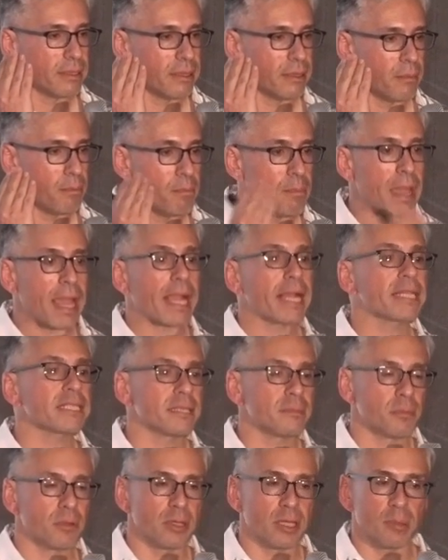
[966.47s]

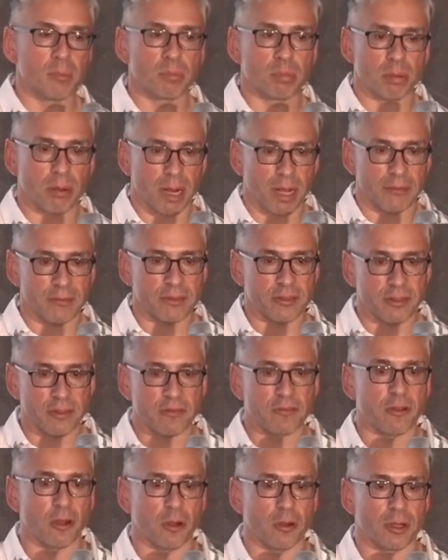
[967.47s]
maximally privacy
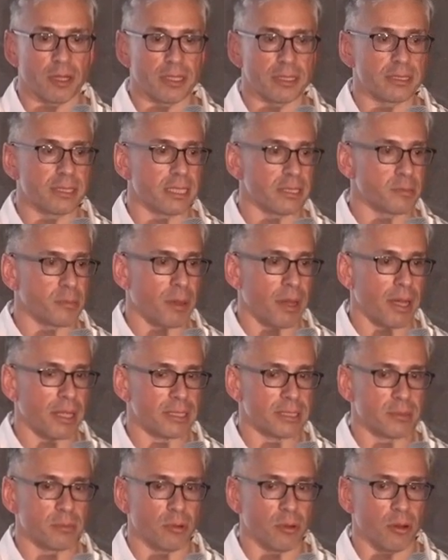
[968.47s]
focused as
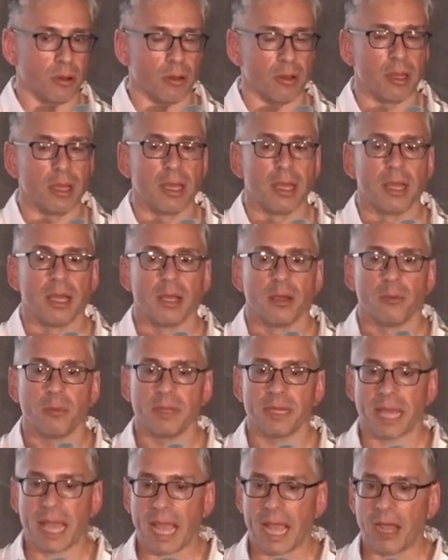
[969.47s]
possible
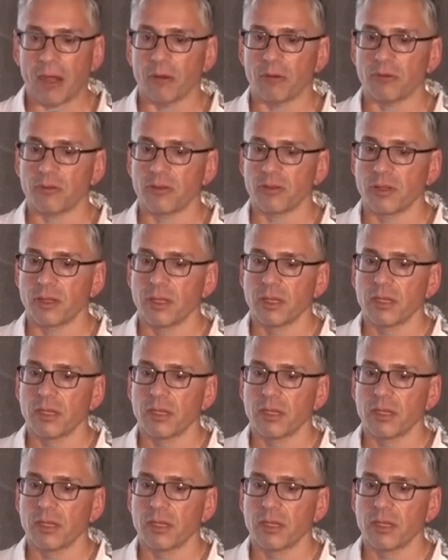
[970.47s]
without